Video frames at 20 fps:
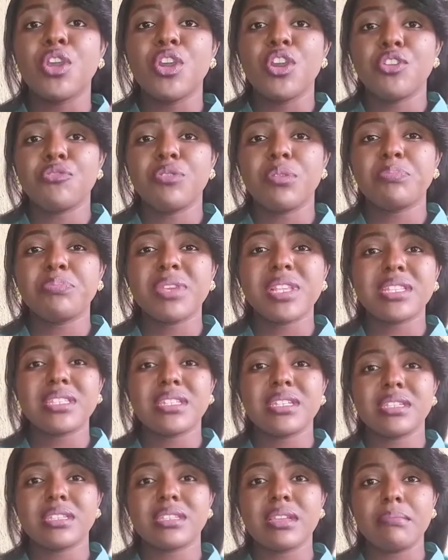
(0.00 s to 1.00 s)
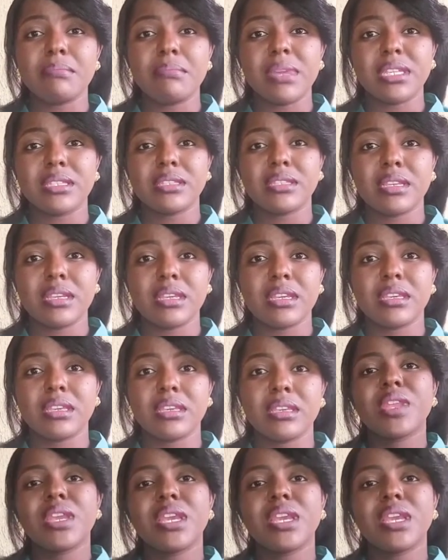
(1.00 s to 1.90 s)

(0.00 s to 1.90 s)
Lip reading: repeat the same mistake,